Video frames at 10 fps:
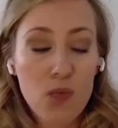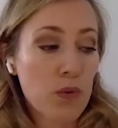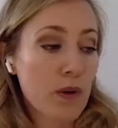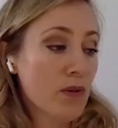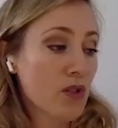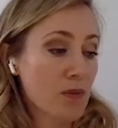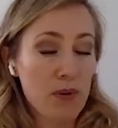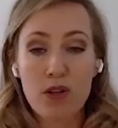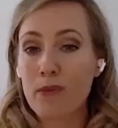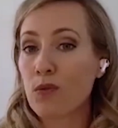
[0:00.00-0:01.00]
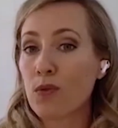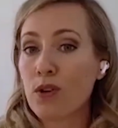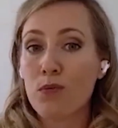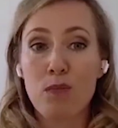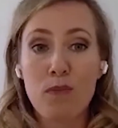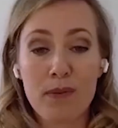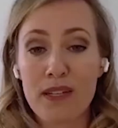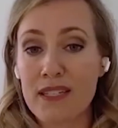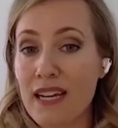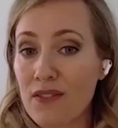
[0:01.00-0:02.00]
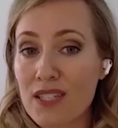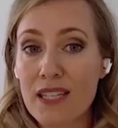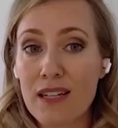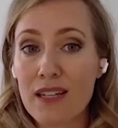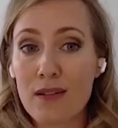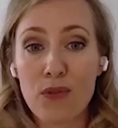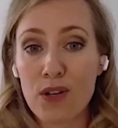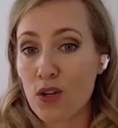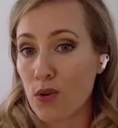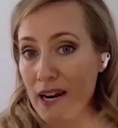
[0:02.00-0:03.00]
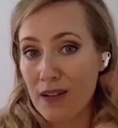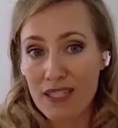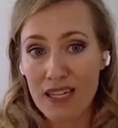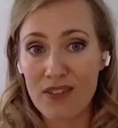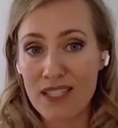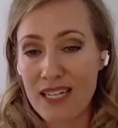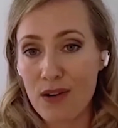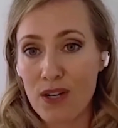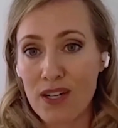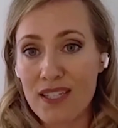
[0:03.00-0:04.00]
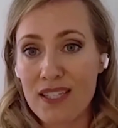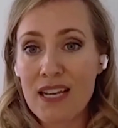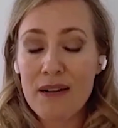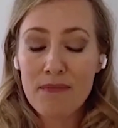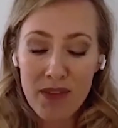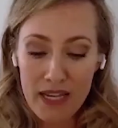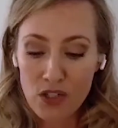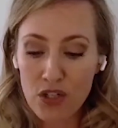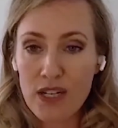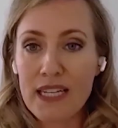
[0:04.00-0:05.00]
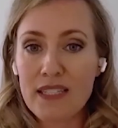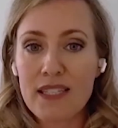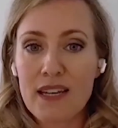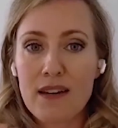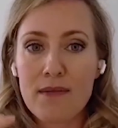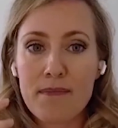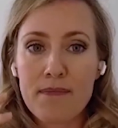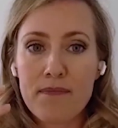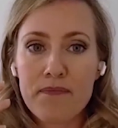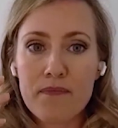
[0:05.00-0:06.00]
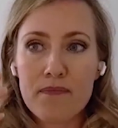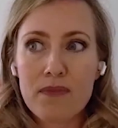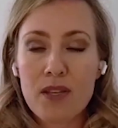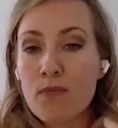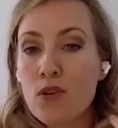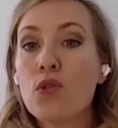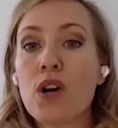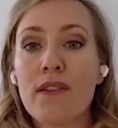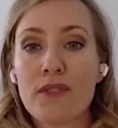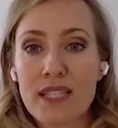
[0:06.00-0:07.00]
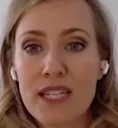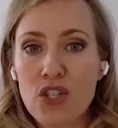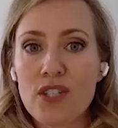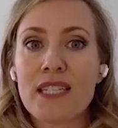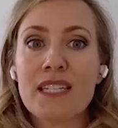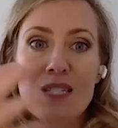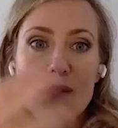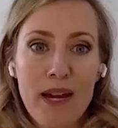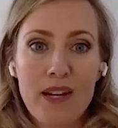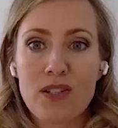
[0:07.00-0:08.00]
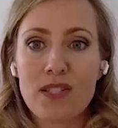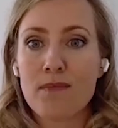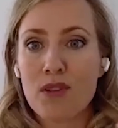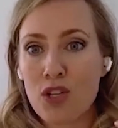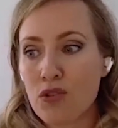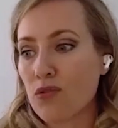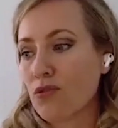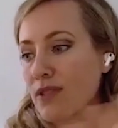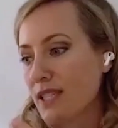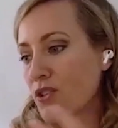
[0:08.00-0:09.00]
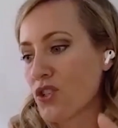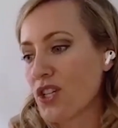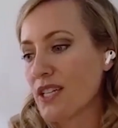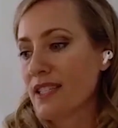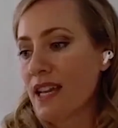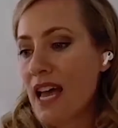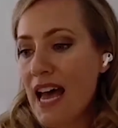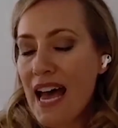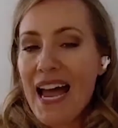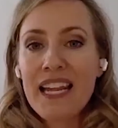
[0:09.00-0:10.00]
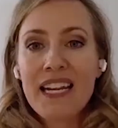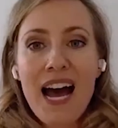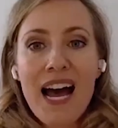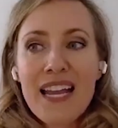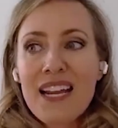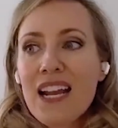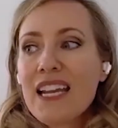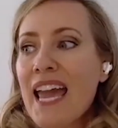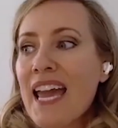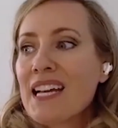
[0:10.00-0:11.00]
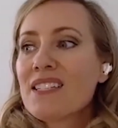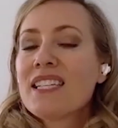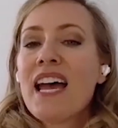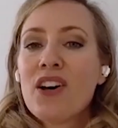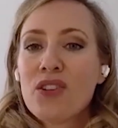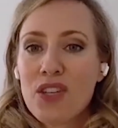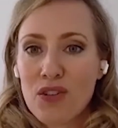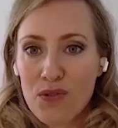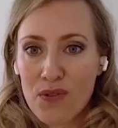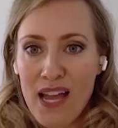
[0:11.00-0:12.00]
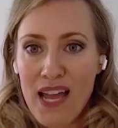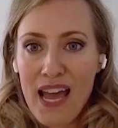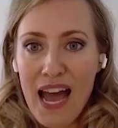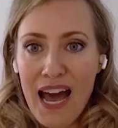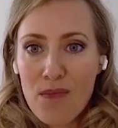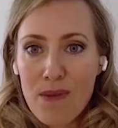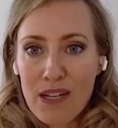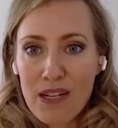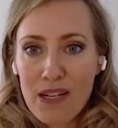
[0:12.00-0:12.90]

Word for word: where we would just put him in a room with people he'd never seen before who were outside of his network and create some, some new conversations and inspire some new synergies. And I can't tell you how